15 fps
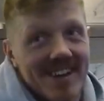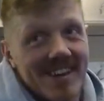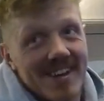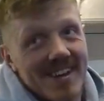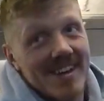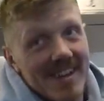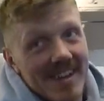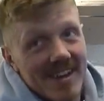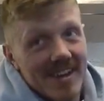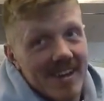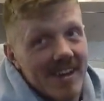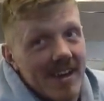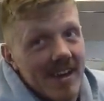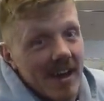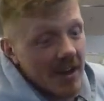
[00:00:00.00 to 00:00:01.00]
Take it easy, it's
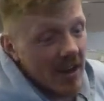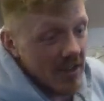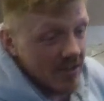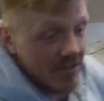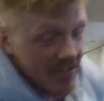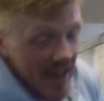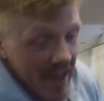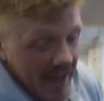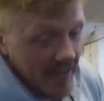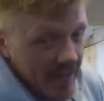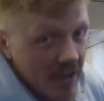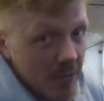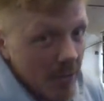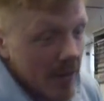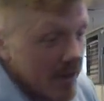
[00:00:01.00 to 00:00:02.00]
true. And then true. Start again
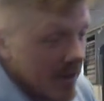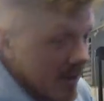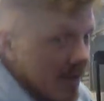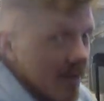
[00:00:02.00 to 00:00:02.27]
next week.